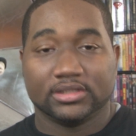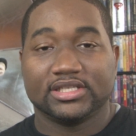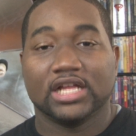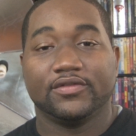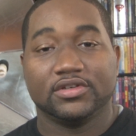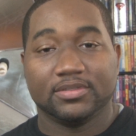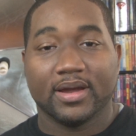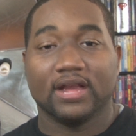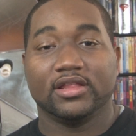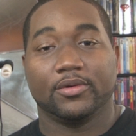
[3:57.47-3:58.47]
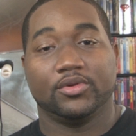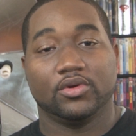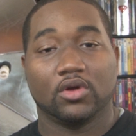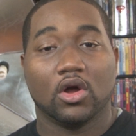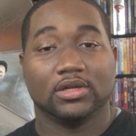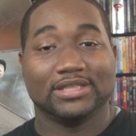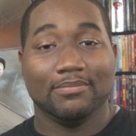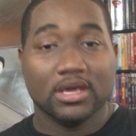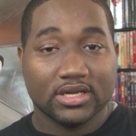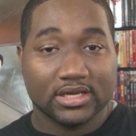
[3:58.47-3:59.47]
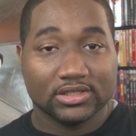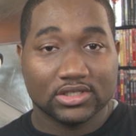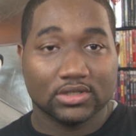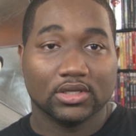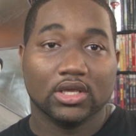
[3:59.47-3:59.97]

television pilot that we're doing called 10 Millions,